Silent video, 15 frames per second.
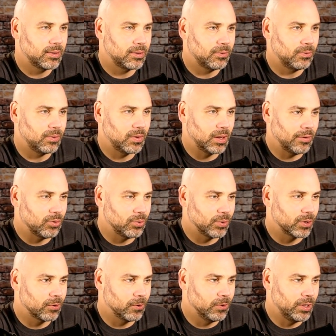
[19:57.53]
We covered
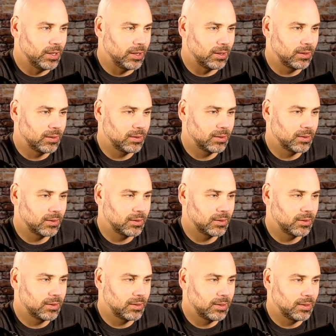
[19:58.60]
recruiting.
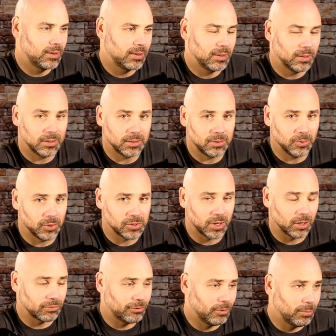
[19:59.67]
You want to talk
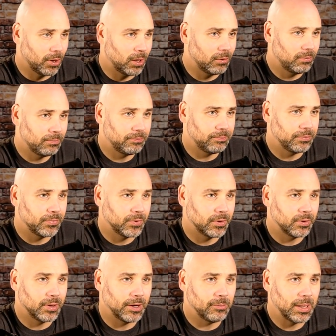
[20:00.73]
football?
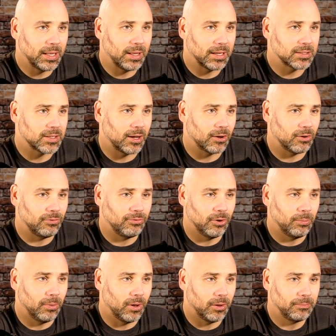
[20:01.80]
Everybody likes talking
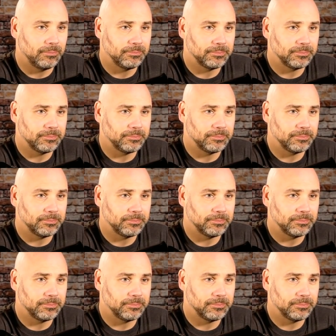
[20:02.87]
football.